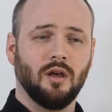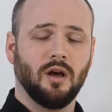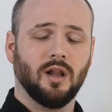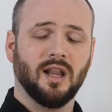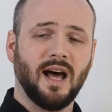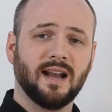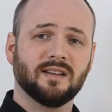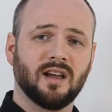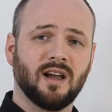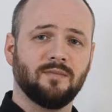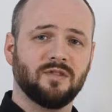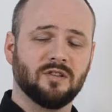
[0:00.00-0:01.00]
a lot of
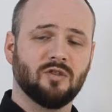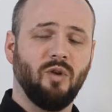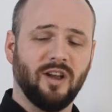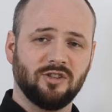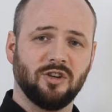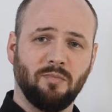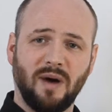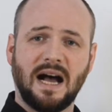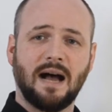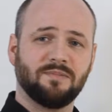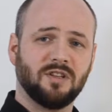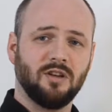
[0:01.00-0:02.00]
times this question
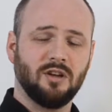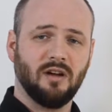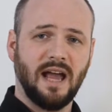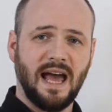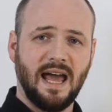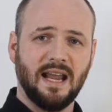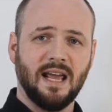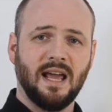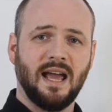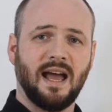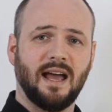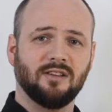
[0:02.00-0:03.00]
pops into your head
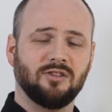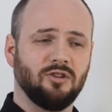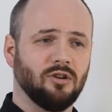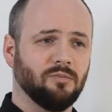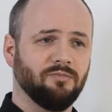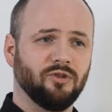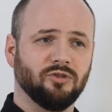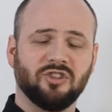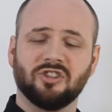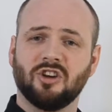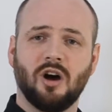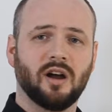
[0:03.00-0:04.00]
as you're
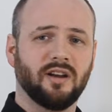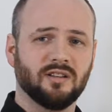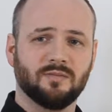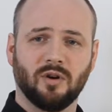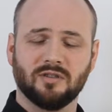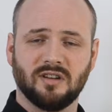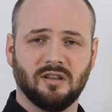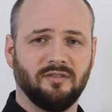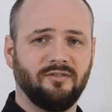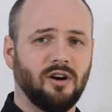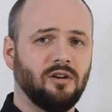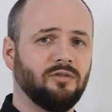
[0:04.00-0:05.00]
just talking to this person on the
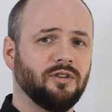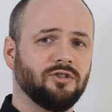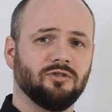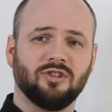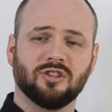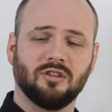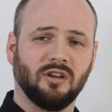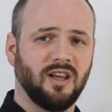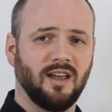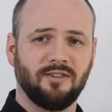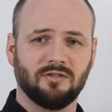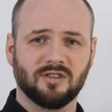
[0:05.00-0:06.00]
phone, as you're just
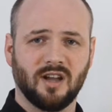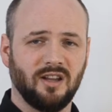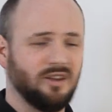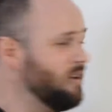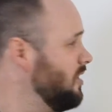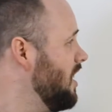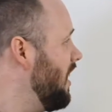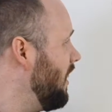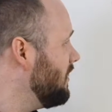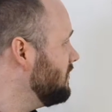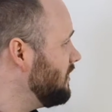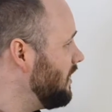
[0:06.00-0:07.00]
looking at their site, and you go,
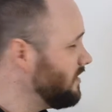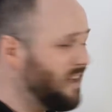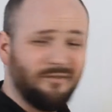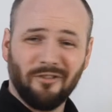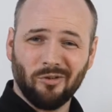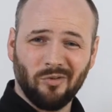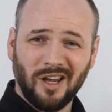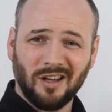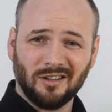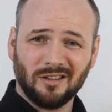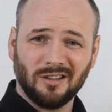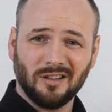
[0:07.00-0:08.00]
are they for
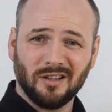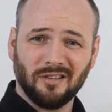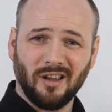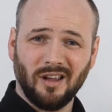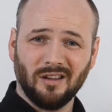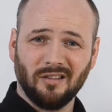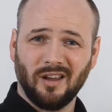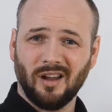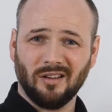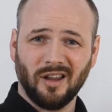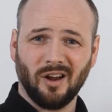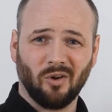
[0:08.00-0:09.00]
real? Are they
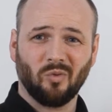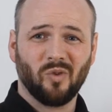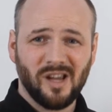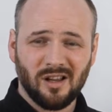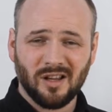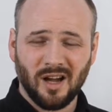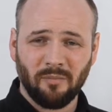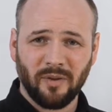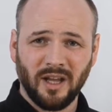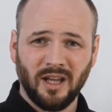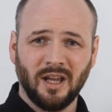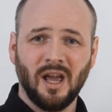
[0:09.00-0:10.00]
like a real
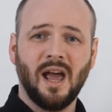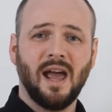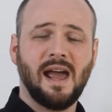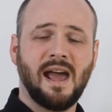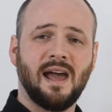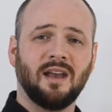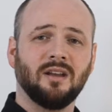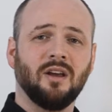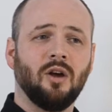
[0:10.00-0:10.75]
company? And